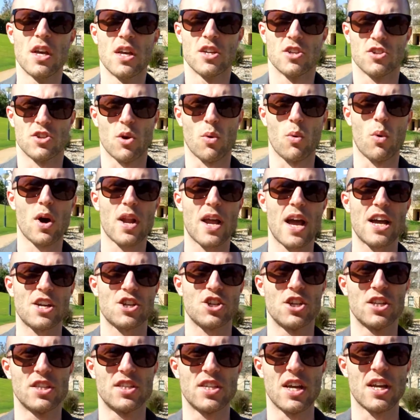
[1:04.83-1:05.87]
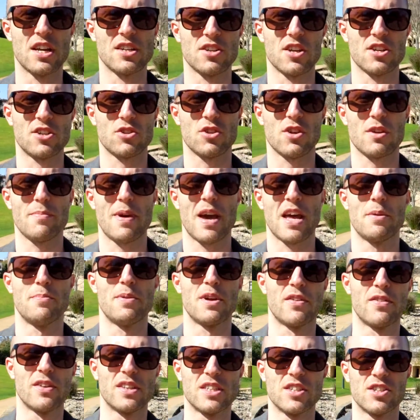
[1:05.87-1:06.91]
So what I actually did is I sort of made a bit
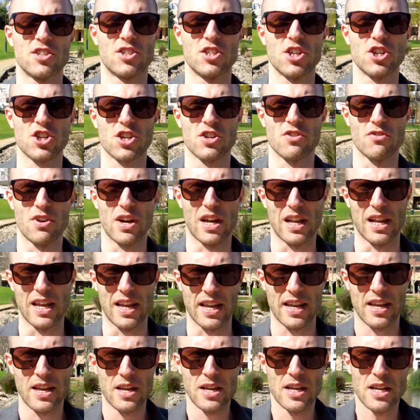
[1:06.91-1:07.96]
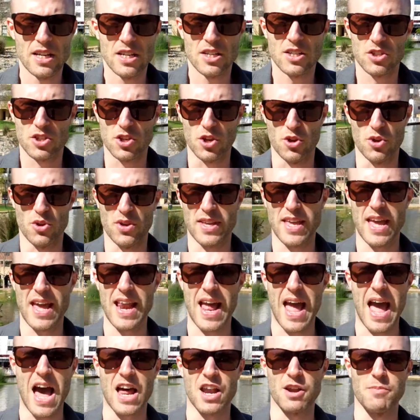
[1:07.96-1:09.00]
of a decision really to get
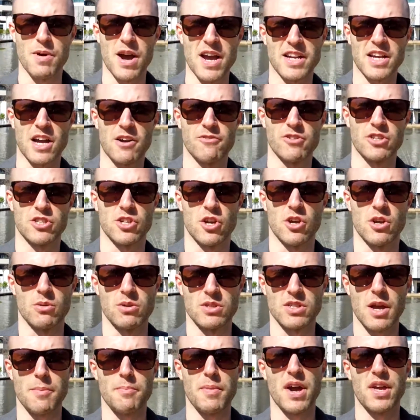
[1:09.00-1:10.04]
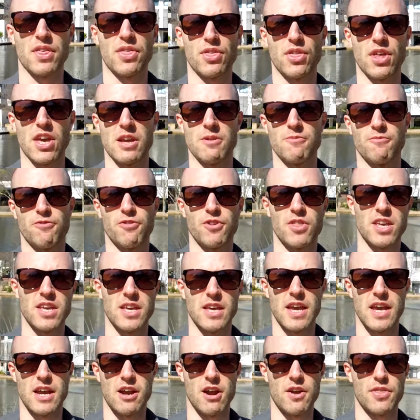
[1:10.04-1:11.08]
out of my comfort zone. It was like my theme for the
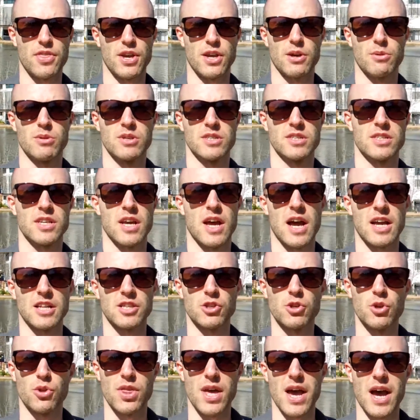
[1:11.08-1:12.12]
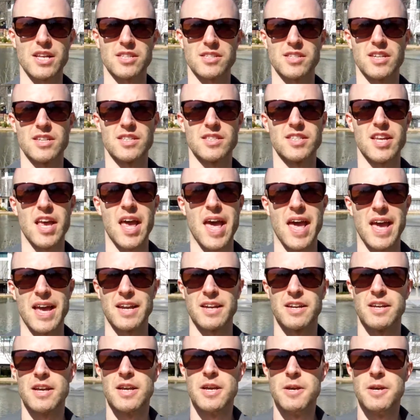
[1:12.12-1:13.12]
year. I think it was 2010,